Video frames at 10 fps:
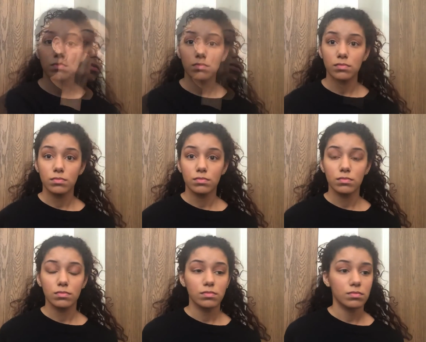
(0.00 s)

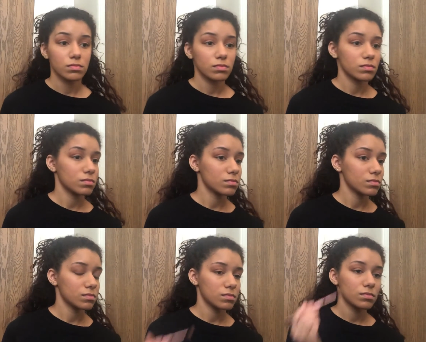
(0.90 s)

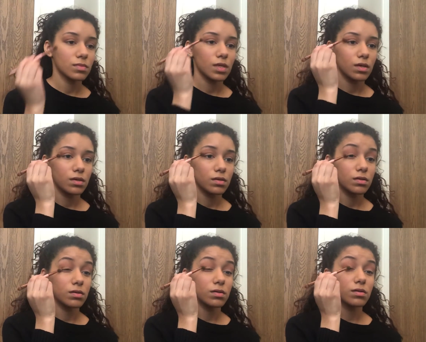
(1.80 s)

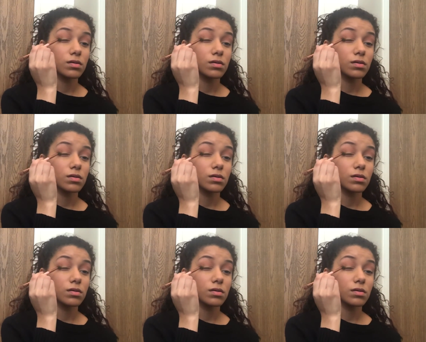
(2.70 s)
(silence)